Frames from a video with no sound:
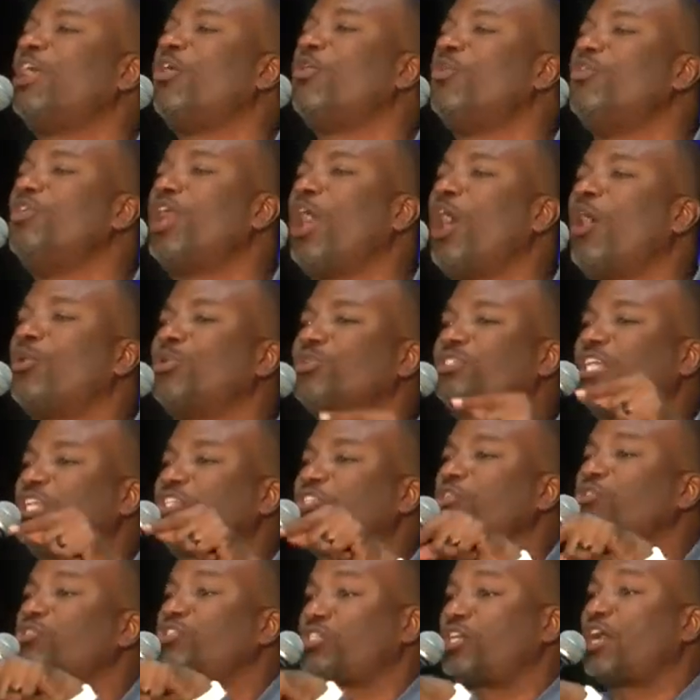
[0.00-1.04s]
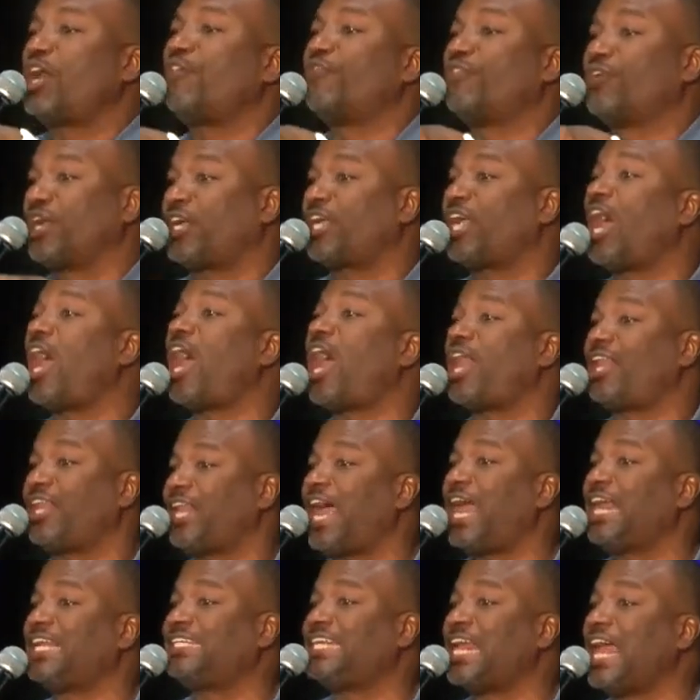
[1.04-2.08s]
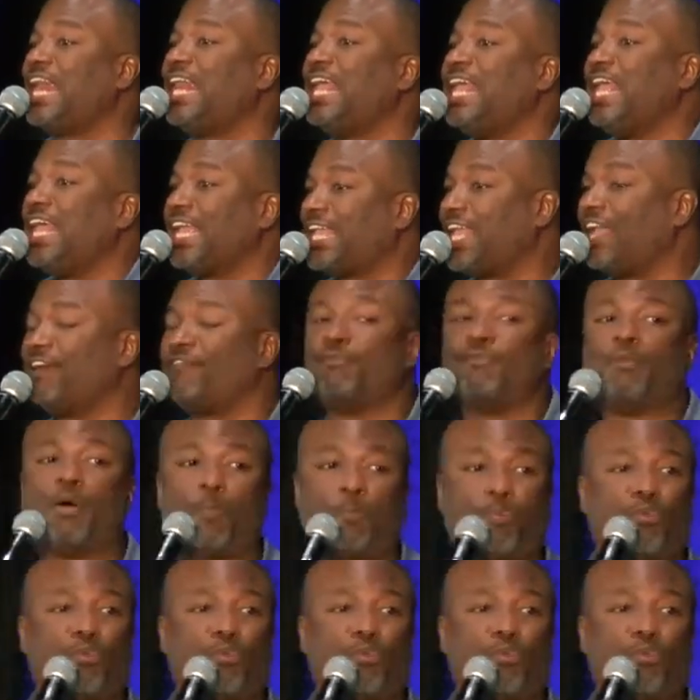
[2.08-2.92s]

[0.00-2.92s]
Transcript: who knows that you serve a God like that, give them a